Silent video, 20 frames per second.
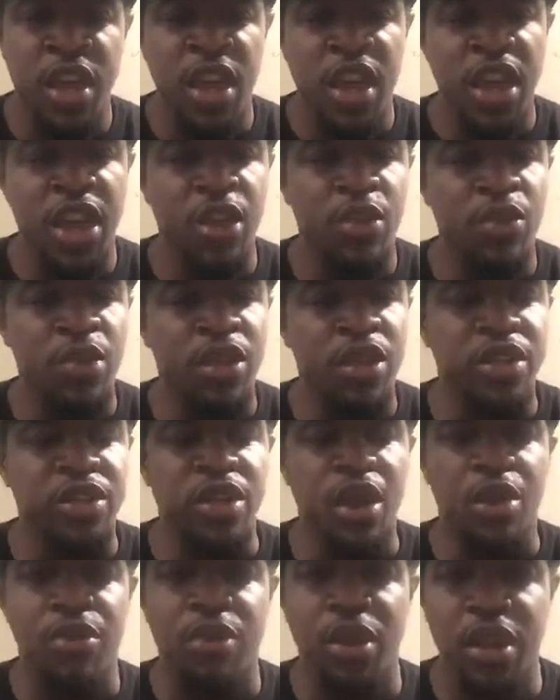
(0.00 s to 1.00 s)
anyone that's
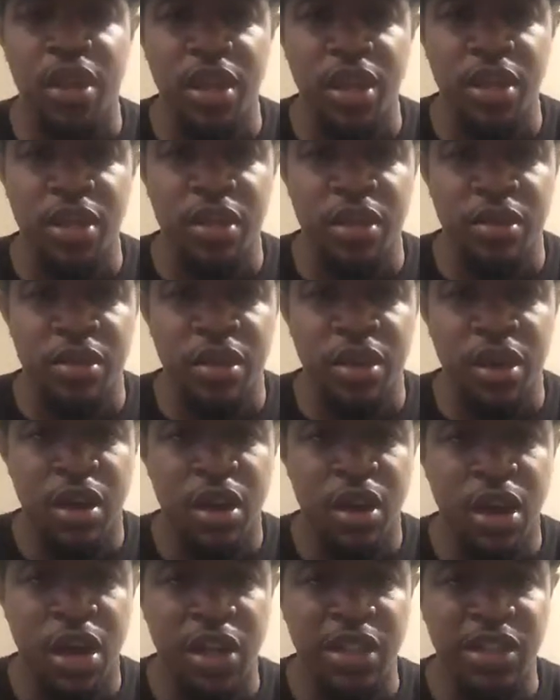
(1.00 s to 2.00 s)
already in
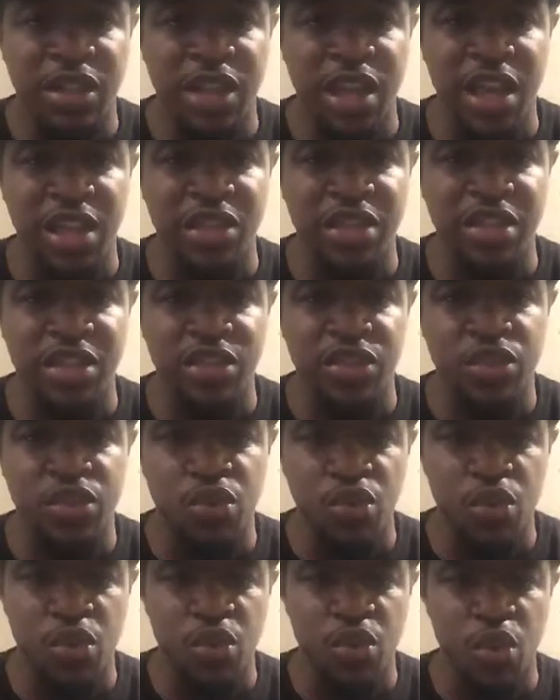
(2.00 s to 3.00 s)
education in
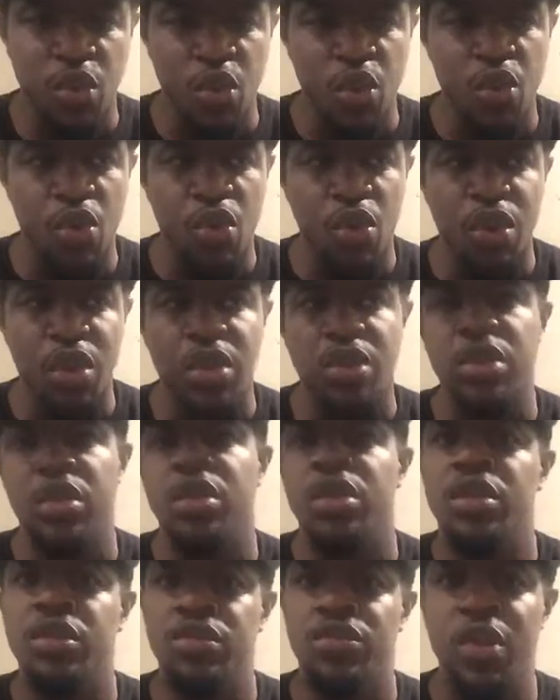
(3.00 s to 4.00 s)
school or that
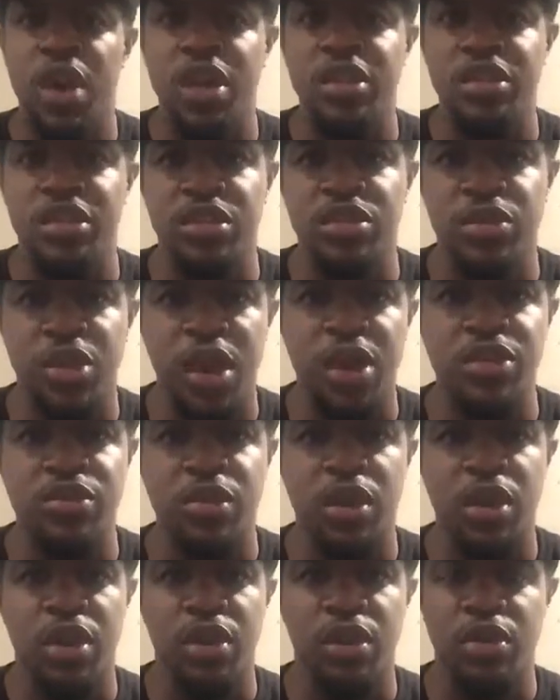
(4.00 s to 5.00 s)
just
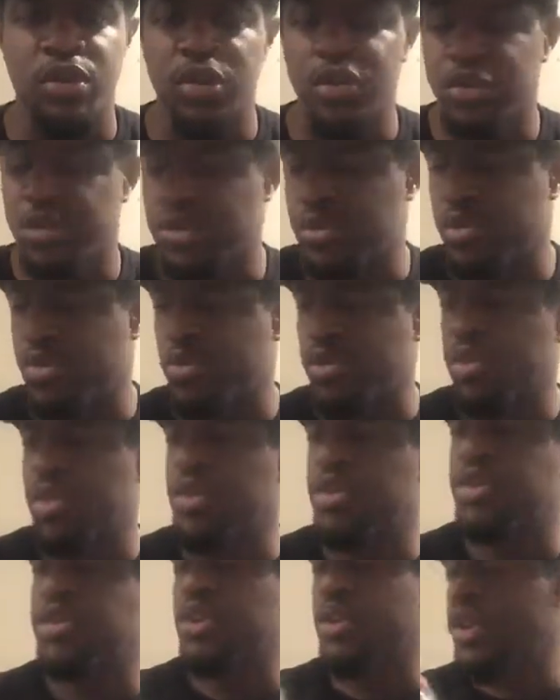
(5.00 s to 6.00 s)
graduated and going in school.
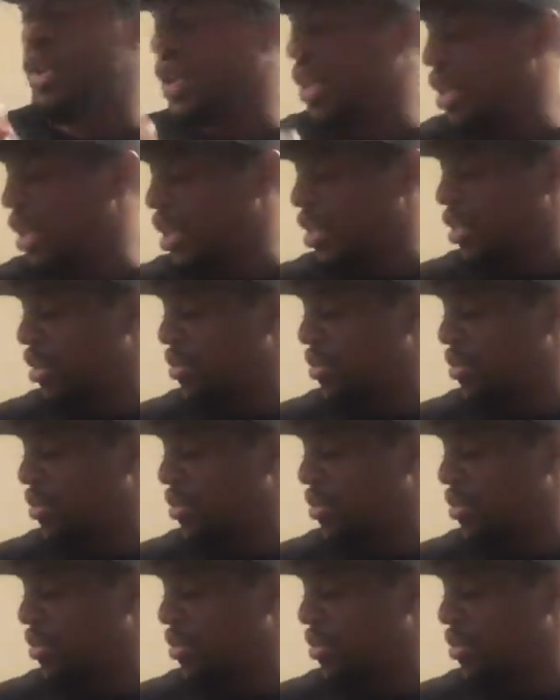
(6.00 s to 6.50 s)
So again, the